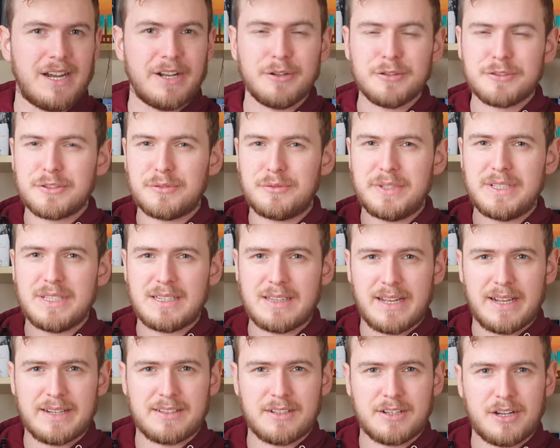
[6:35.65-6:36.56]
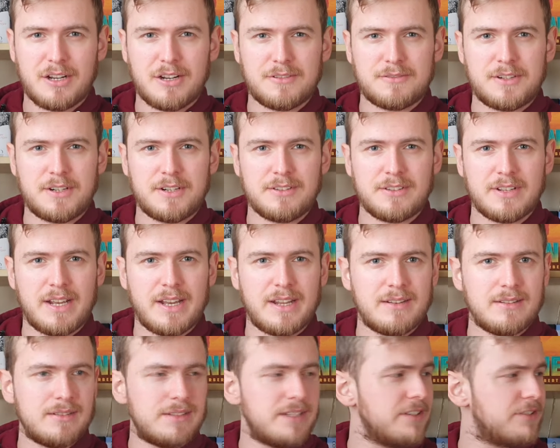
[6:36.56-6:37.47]
I also really like the covers,
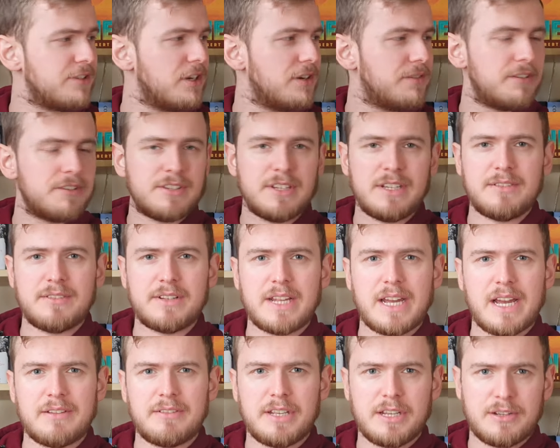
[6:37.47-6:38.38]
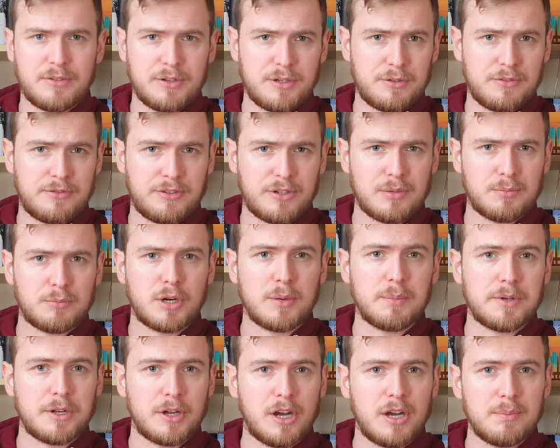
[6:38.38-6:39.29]
and these covers even have a quote from
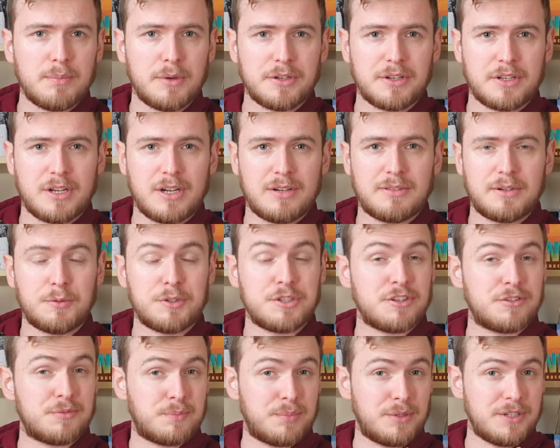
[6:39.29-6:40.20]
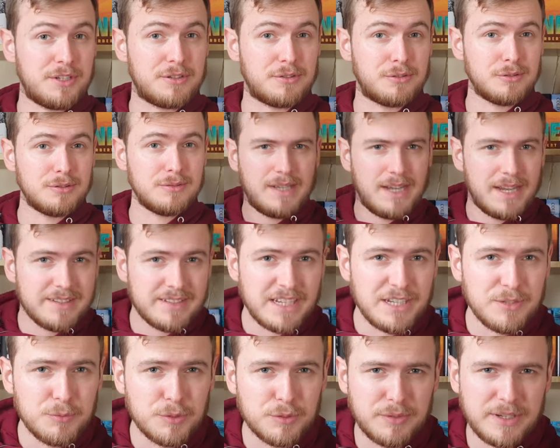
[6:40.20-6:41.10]
Robin Hobb on the cover, which is pretty cool. Has
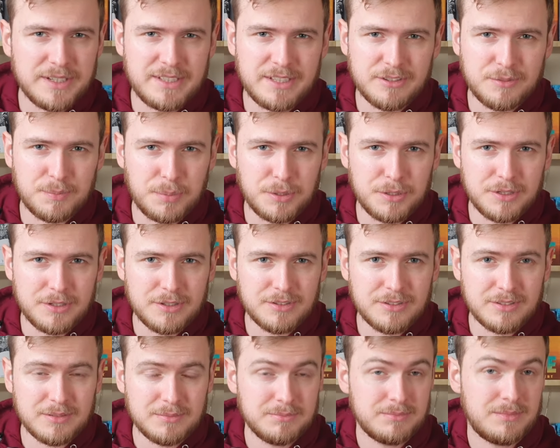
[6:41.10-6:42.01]
anyone read these books?